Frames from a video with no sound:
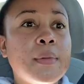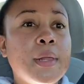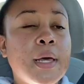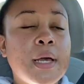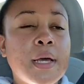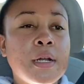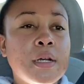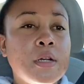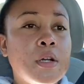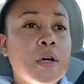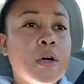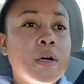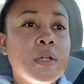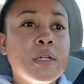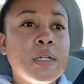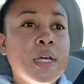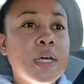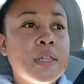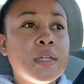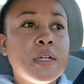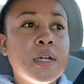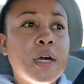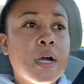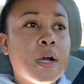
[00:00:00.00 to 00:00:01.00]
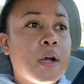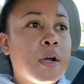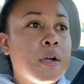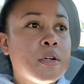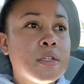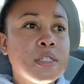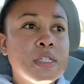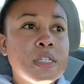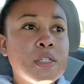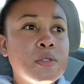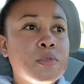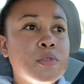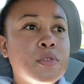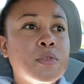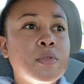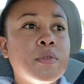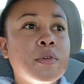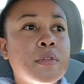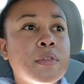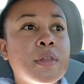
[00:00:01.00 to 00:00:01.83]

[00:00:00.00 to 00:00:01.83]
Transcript: Like not, nothing like her sister doing